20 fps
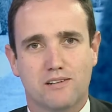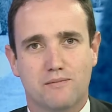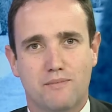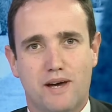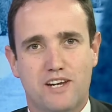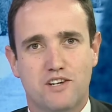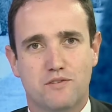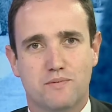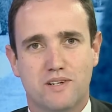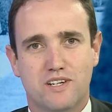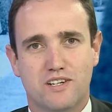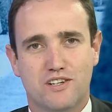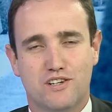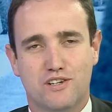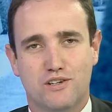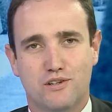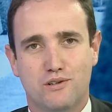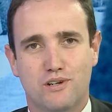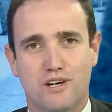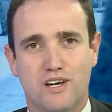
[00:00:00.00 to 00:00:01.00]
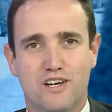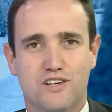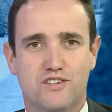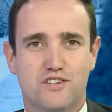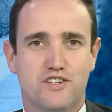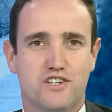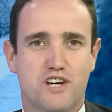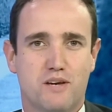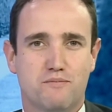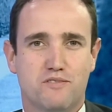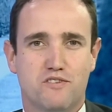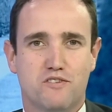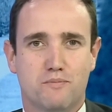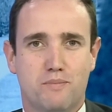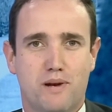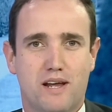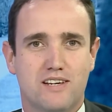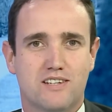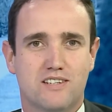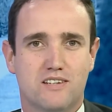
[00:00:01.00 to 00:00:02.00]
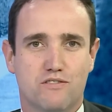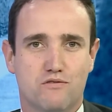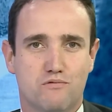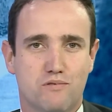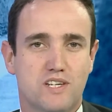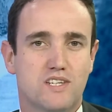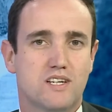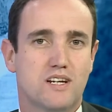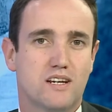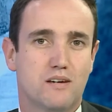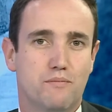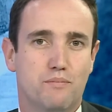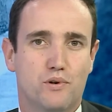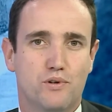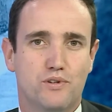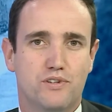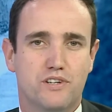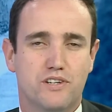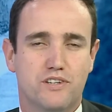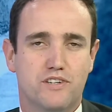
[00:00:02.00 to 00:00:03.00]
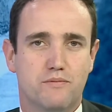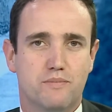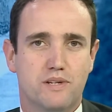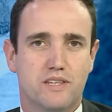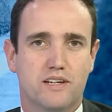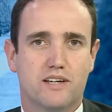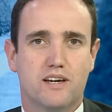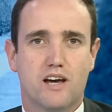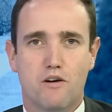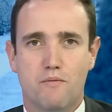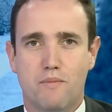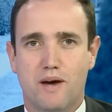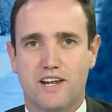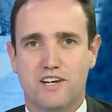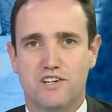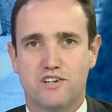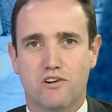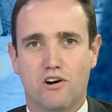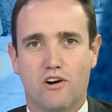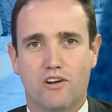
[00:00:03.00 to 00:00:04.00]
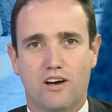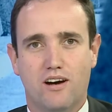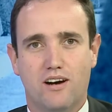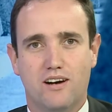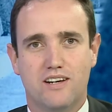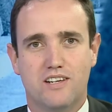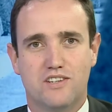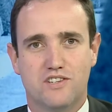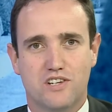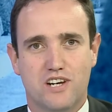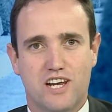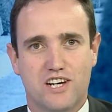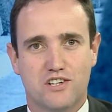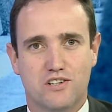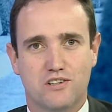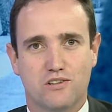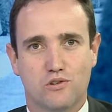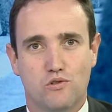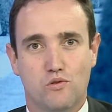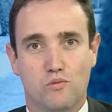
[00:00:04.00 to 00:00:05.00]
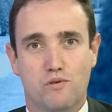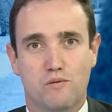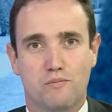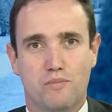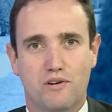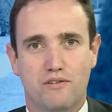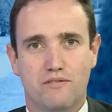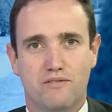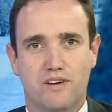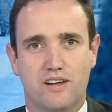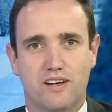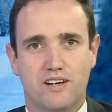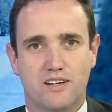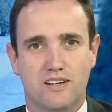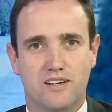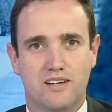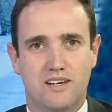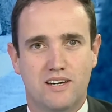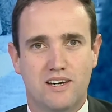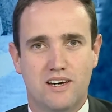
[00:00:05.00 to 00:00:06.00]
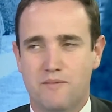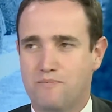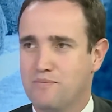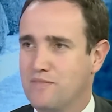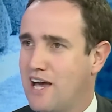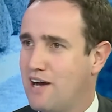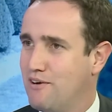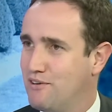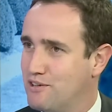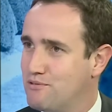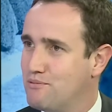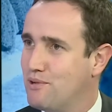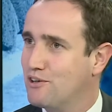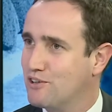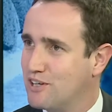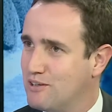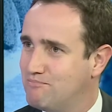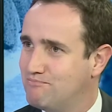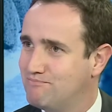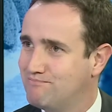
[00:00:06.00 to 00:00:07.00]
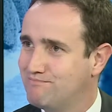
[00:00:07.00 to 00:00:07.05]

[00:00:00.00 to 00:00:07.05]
Management, who St James's Place has recently appointed to be the co-manager on our International Corporate Bond Fund. Howard, welcome.